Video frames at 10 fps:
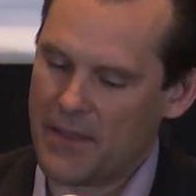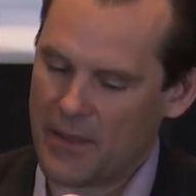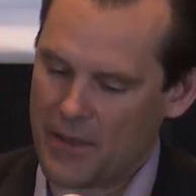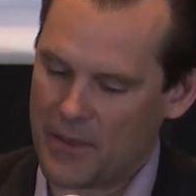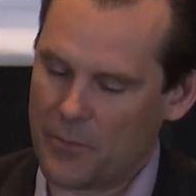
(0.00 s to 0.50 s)

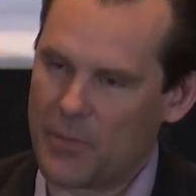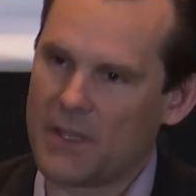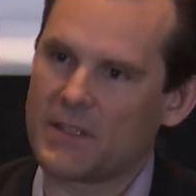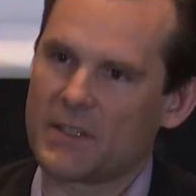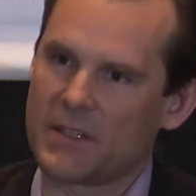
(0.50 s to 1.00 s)
The
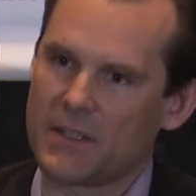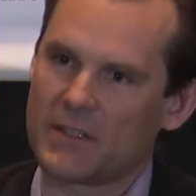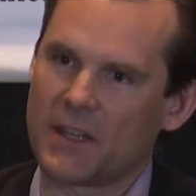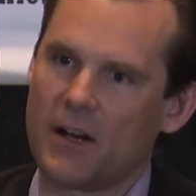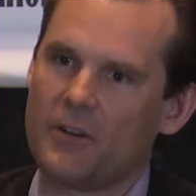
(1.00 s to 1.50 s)
business
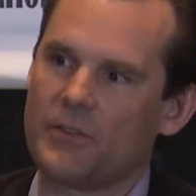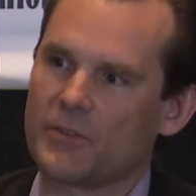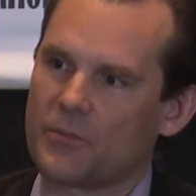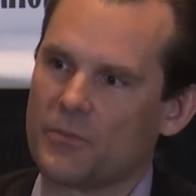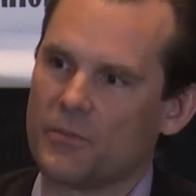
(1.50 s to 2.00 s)
itself
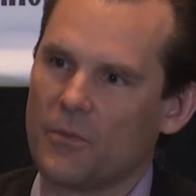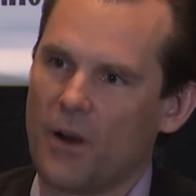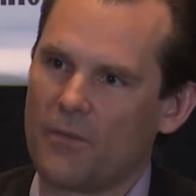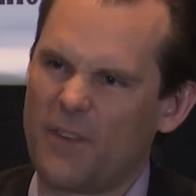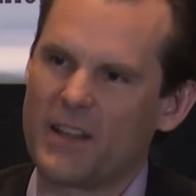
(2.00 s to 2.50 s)
is
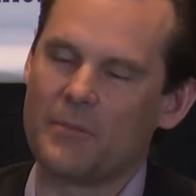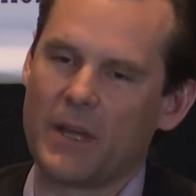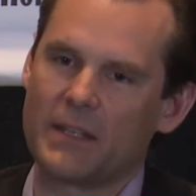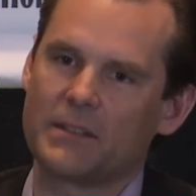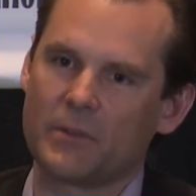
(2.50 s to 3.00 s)

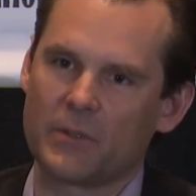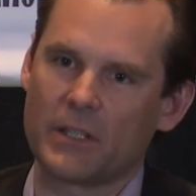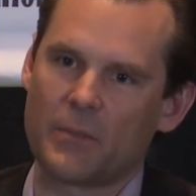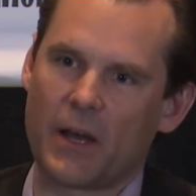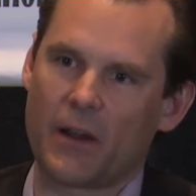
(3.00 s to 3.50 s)
fundamentally
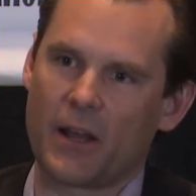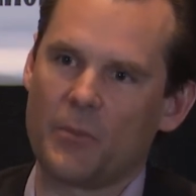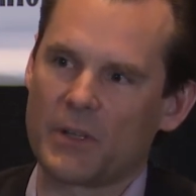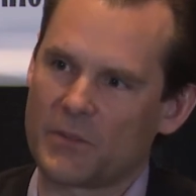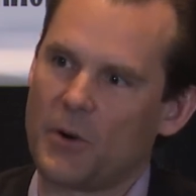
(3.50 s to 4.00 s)
really about
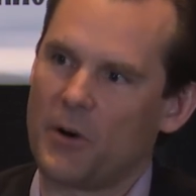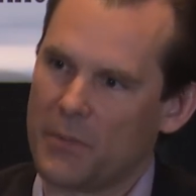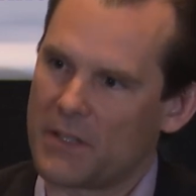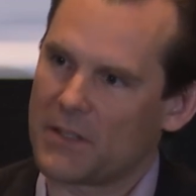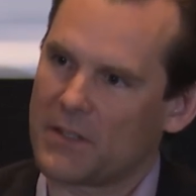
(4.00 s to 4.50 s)
helping small
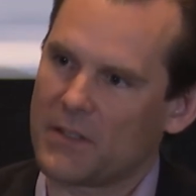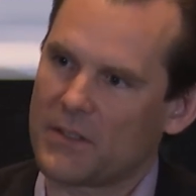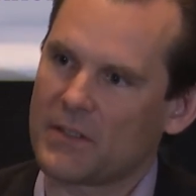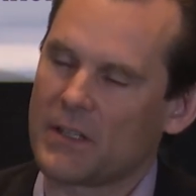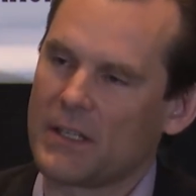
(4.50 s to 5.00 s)

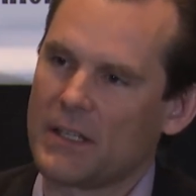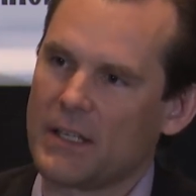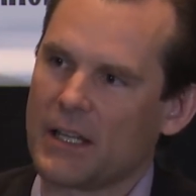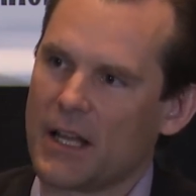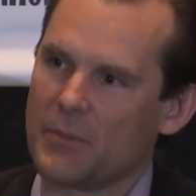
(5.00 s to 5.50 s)
businesses.
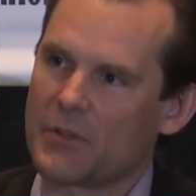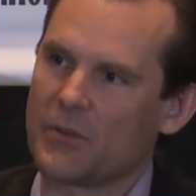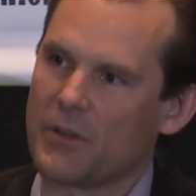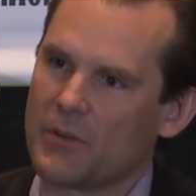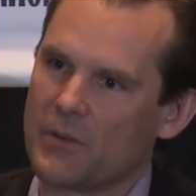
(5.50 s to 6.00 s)

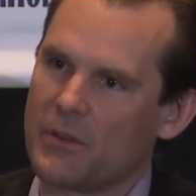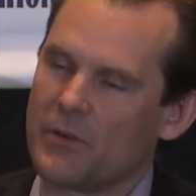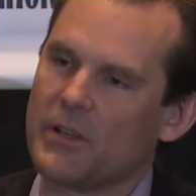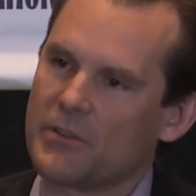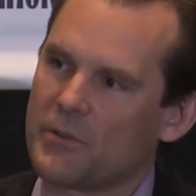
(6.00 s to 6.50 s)
So
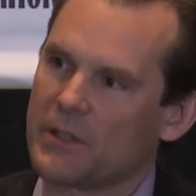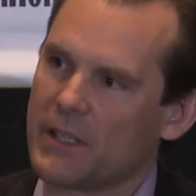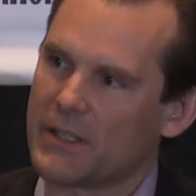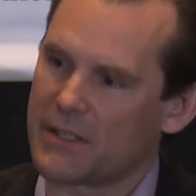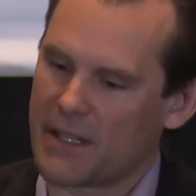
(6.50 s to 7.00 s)
there is
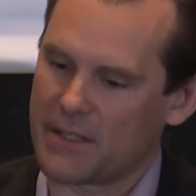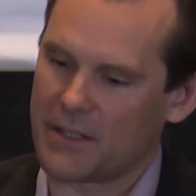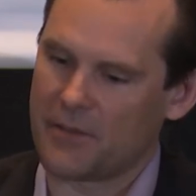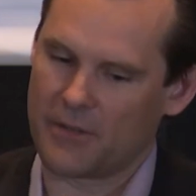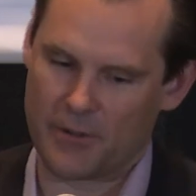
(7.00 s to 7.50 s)
really a sense
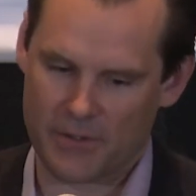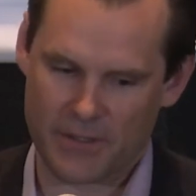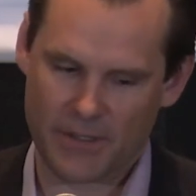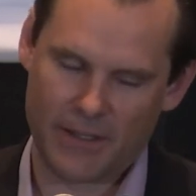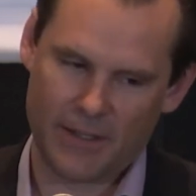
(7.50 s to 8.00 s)
of,
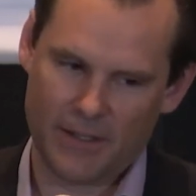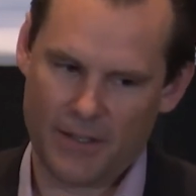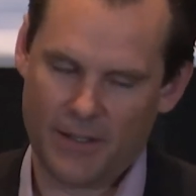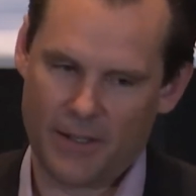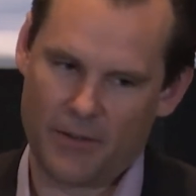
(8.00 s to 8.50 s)

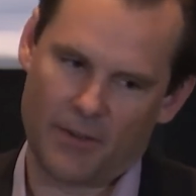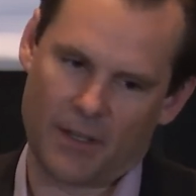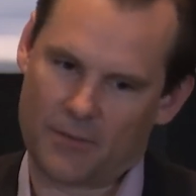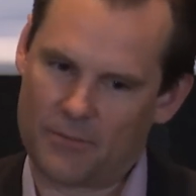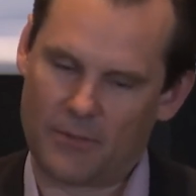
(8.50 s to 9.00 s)
you
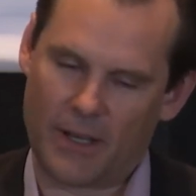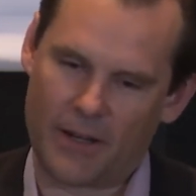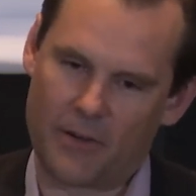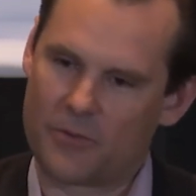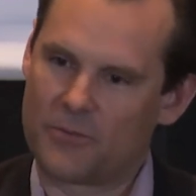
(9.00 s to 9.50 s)
think, I
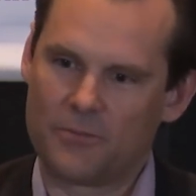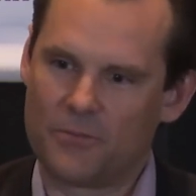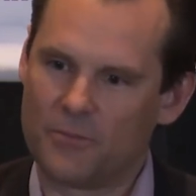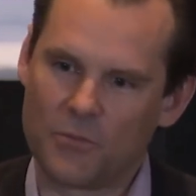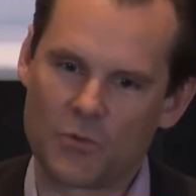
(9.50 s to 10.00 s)
don't know,
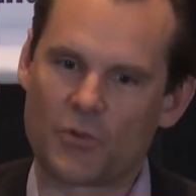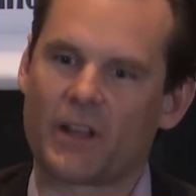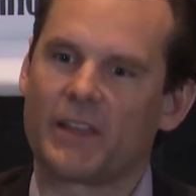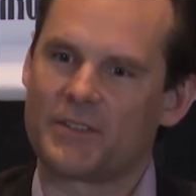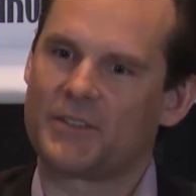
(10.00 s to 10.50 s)

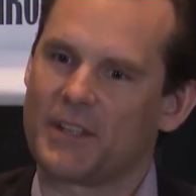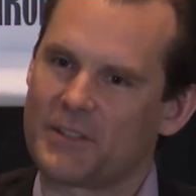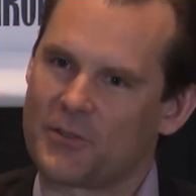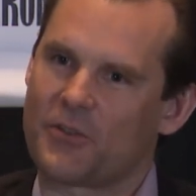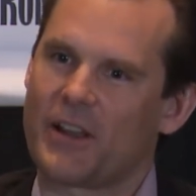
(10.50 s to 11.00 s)
trucking just
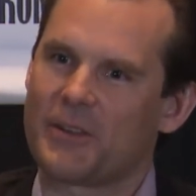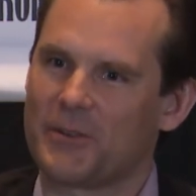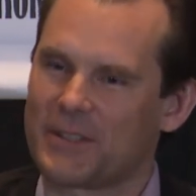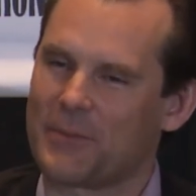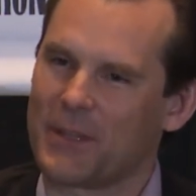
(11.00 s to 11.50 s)
doesn't strike
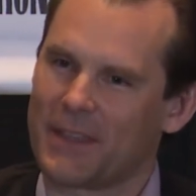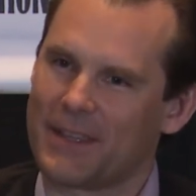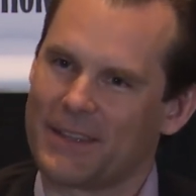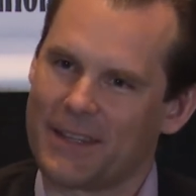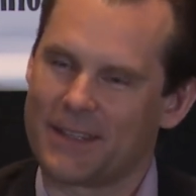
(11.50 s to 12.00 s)
you as something
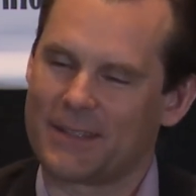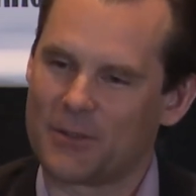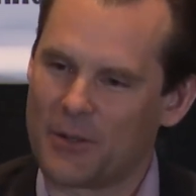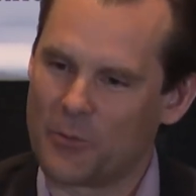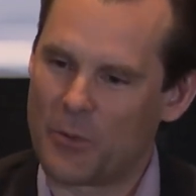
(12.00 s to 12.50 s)
that
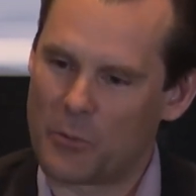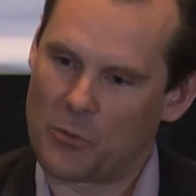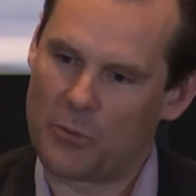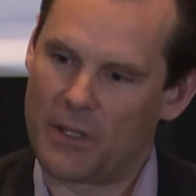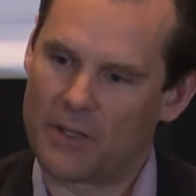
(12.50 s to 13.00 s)
women
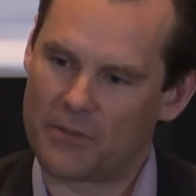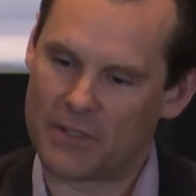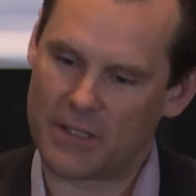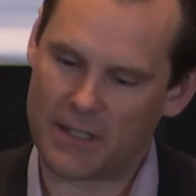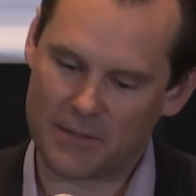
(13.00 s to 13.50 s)
would be
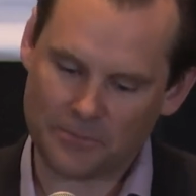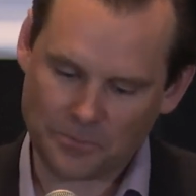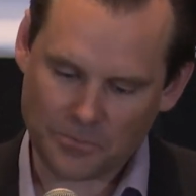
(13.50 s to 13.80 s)
interested in.